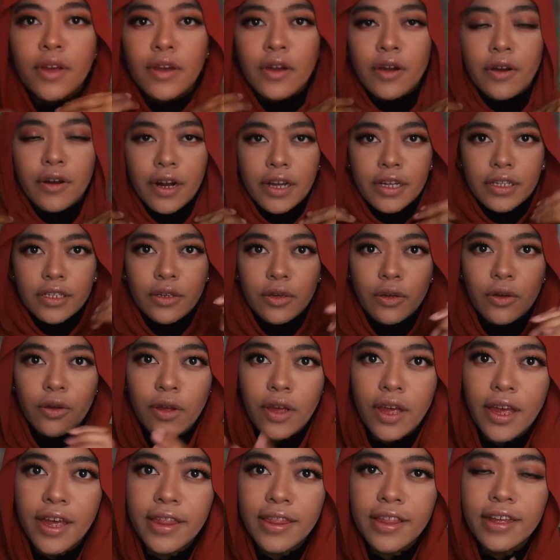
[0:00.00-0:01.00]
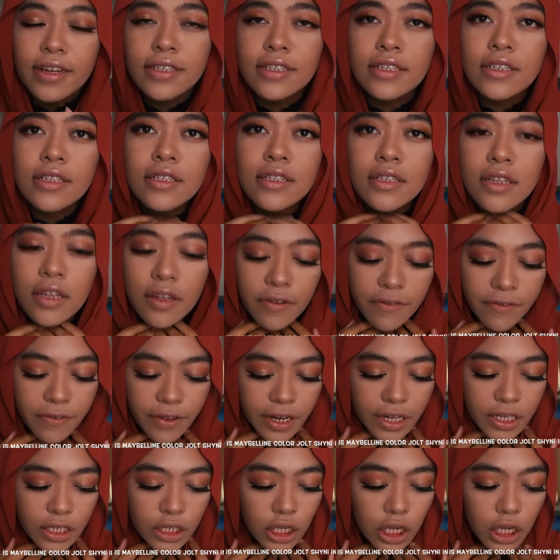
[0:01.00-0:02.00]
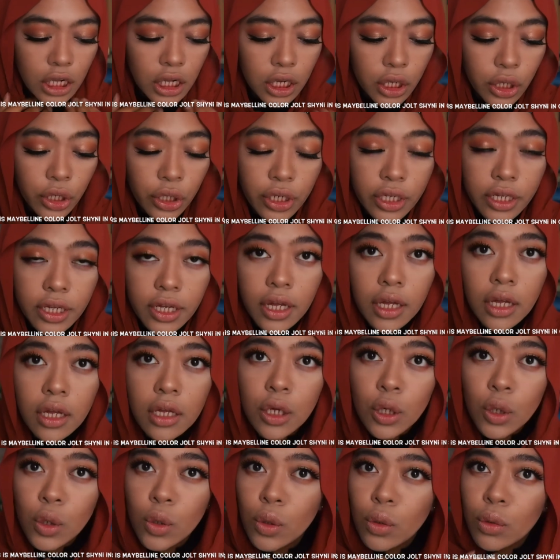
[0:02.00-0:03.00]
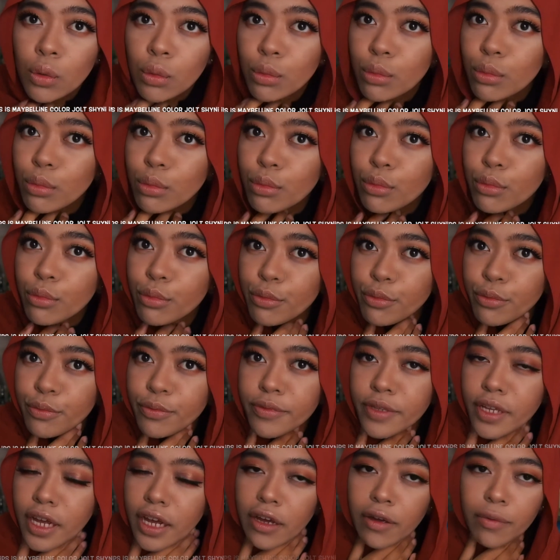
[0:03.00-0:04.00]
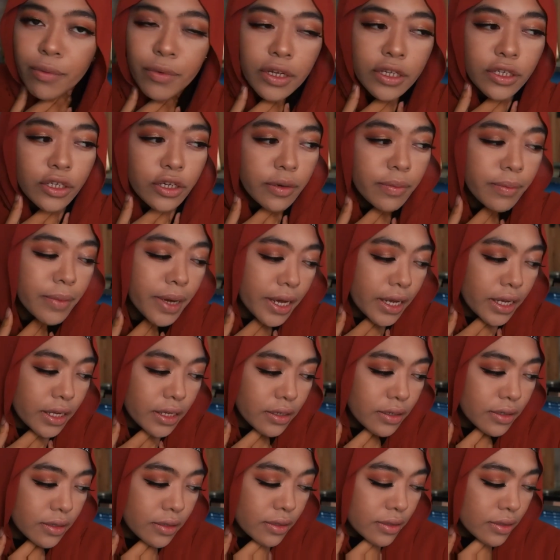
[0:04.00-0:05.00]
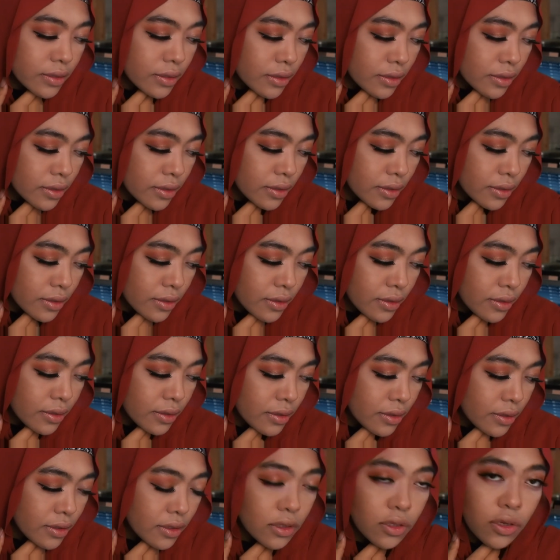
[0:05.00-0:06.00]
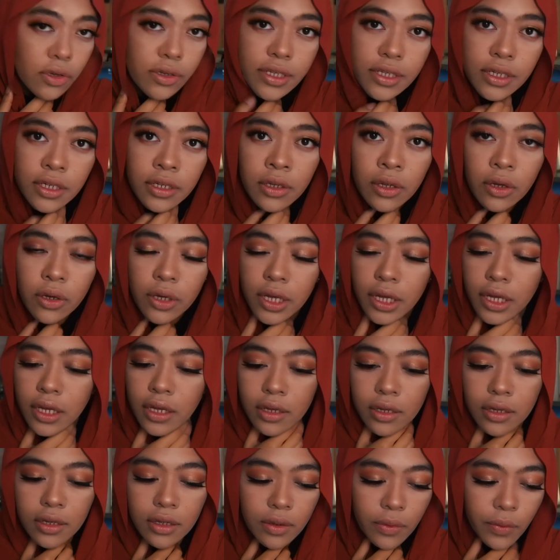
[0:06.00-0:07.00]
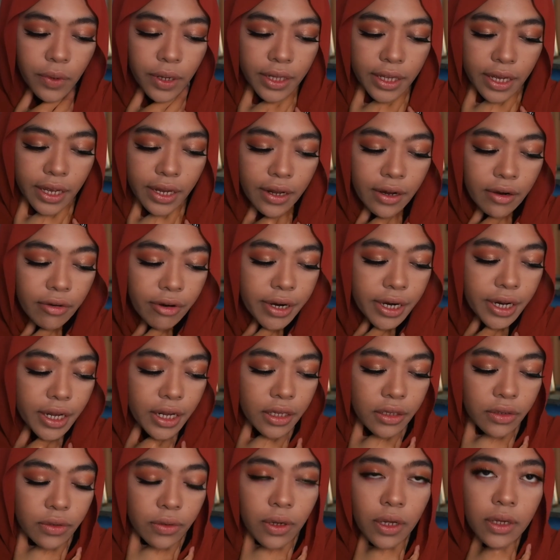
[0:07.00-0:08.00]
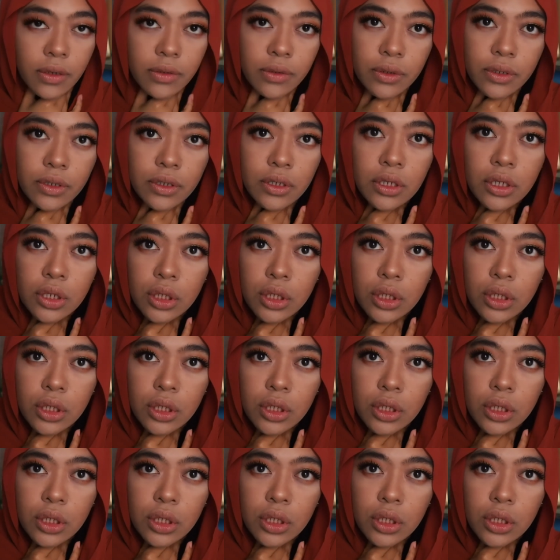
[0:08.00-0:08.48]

Alright, so this is the finished look. I hope you enjoyed my nonsense talking while getting ready to go out.